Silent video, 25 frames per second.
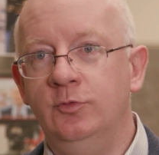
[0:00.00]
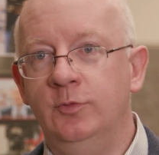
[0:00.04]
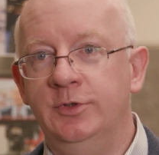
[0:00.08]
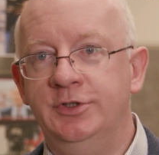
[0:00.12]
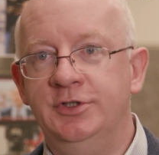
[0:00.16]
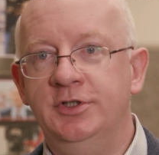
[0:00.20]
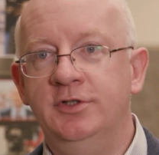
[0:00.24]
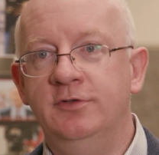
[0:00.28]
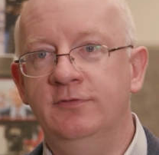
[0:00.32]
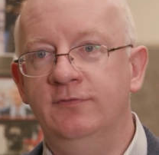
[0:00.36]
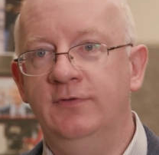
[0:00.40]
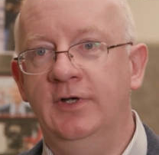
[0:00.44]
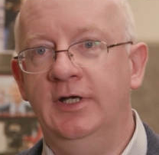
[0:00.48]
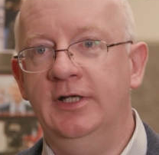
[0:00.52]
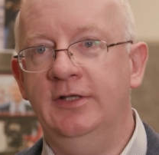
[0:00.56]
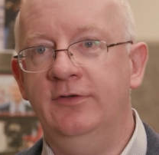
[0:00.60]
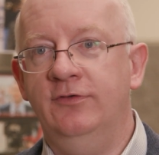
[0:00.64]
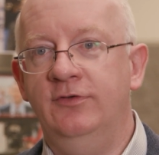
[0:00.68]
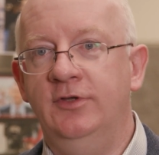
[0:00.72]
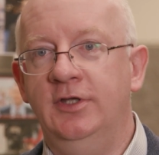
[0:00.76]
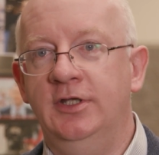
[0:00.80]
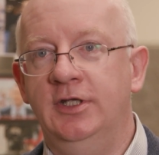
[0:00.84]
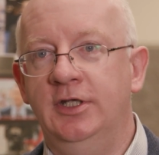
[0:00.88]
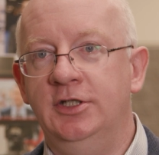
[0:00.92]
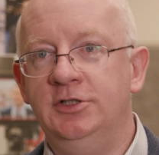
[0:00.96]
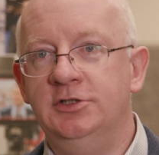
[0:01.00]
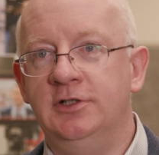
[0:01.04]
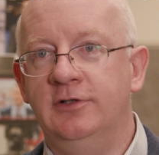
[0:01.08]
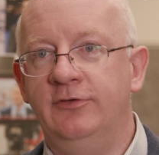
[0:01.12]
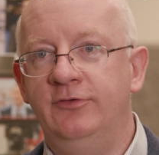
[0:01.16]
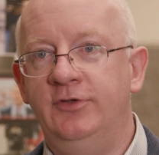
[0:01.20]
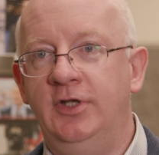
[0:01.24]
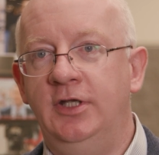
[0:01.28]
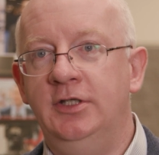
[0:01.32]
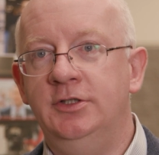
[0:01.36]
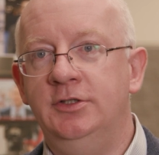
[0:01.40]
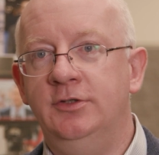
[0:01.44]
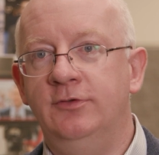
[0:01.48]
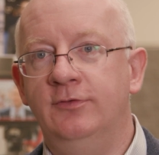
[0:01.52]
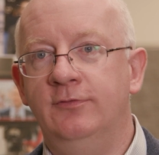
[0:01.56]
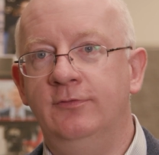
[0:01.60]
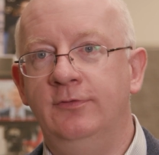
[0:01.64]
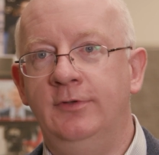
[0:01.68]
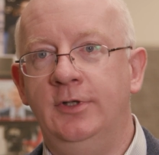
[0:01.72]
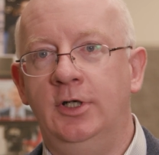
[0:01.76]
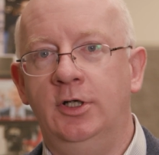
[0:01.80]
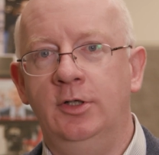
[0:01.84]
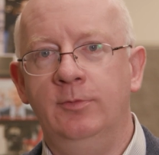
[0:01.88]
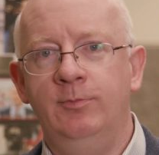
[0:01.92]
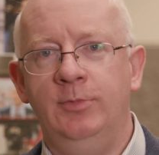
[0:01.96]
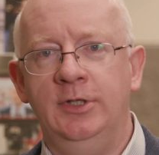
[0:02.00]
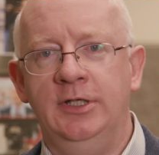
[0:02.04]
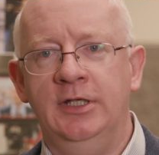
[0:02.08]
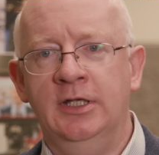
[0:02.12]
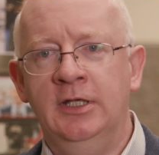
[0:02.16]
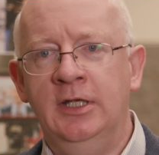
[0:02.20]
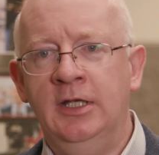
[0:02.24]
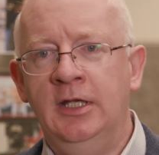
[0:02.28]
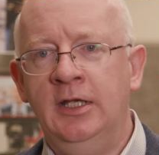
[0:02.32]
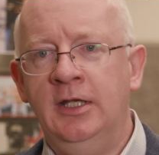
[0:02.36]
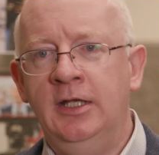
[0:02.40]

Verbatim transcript: which defines the initial stages of therapy.